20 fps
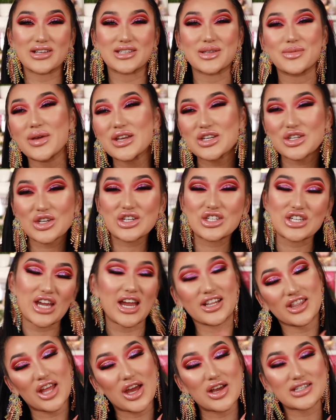so make sure you check
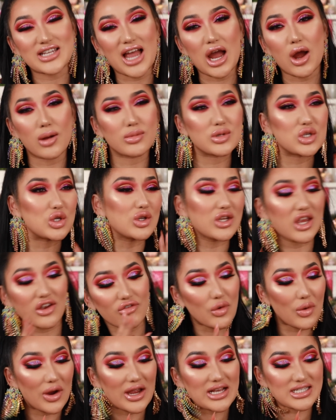those out. I'm doing
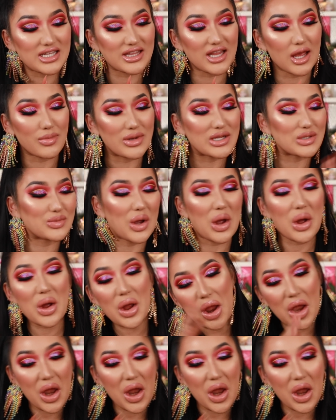giveaways in them as well.